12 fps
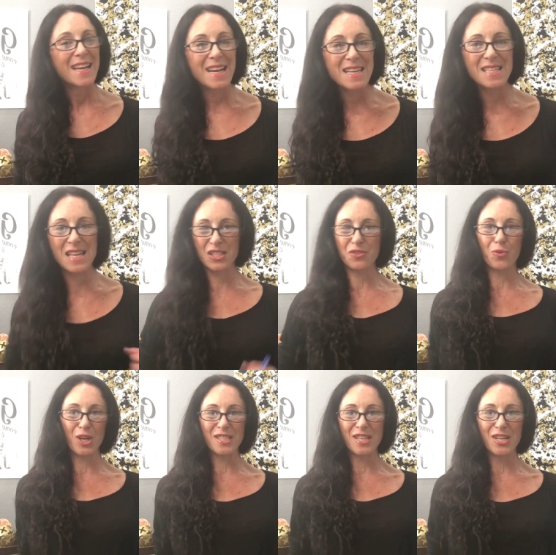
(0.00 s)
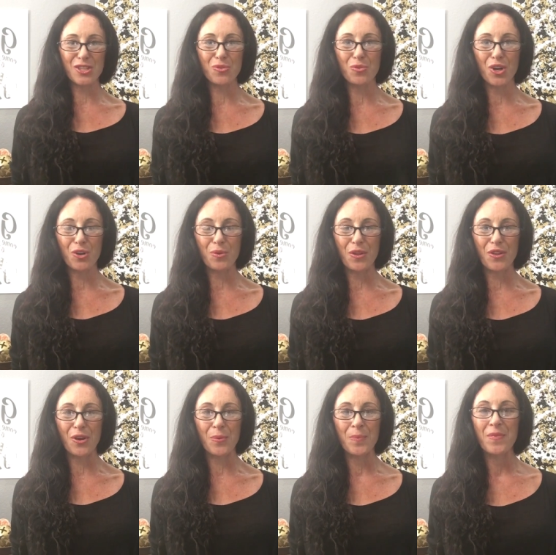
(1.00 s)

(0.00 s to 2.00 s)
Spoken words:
get a taste of what it's like to work with you.